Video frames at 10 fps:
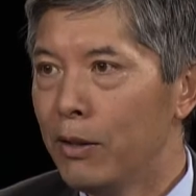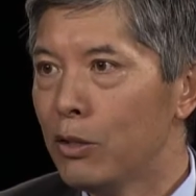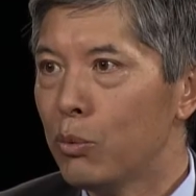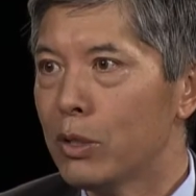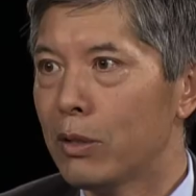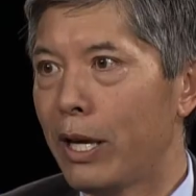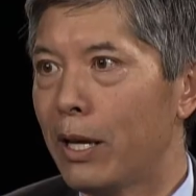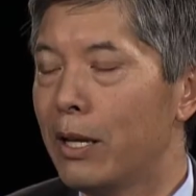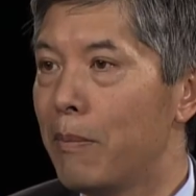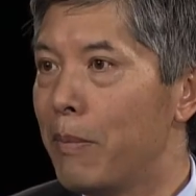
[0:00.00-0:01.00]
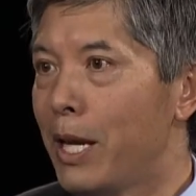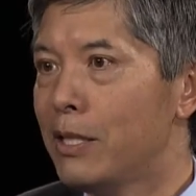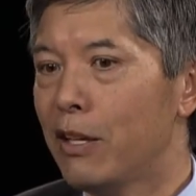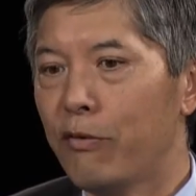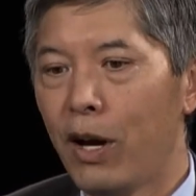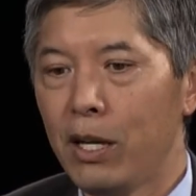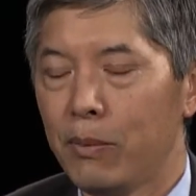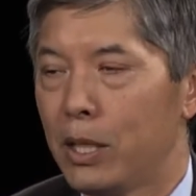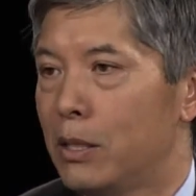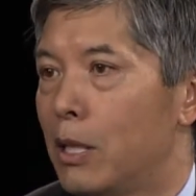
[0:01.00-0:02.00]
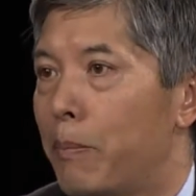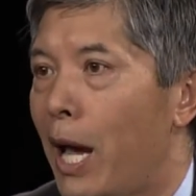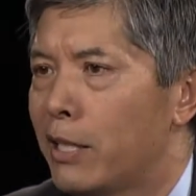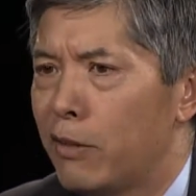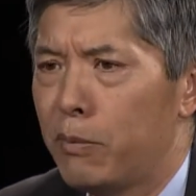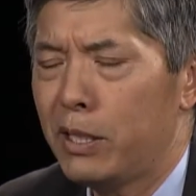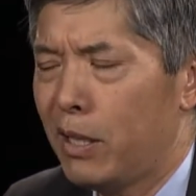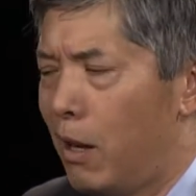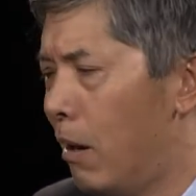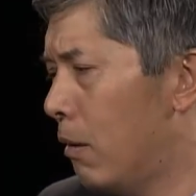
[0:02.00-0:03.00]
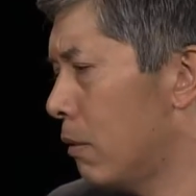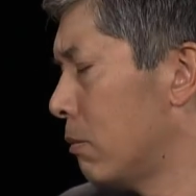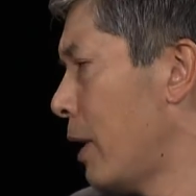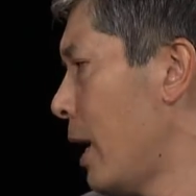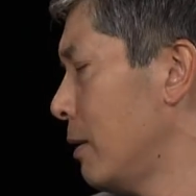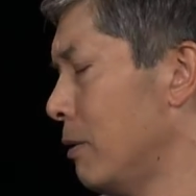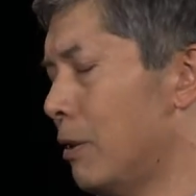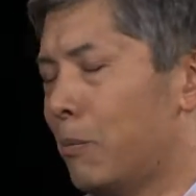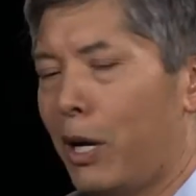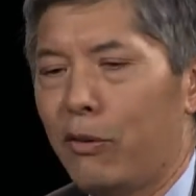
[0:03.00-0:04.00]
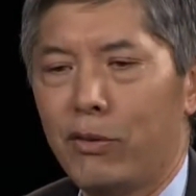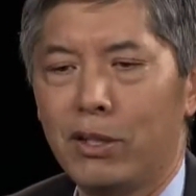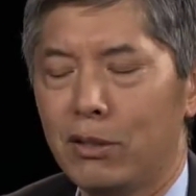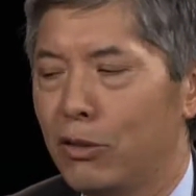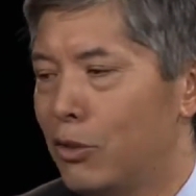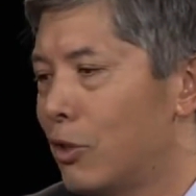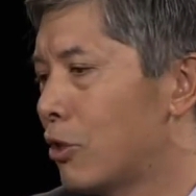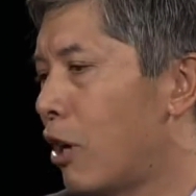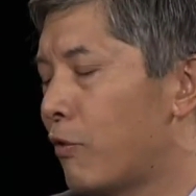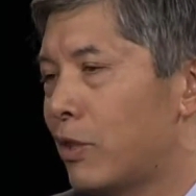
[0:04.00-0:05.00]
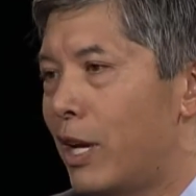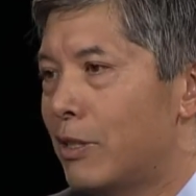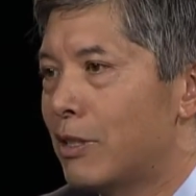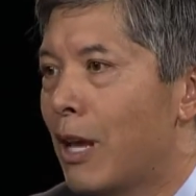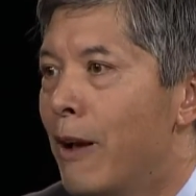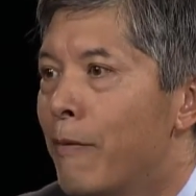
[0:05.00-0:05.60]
this was like an amazing finding because in the past everybody said, oh, gratitude and mindfulness, those are just soft sciences.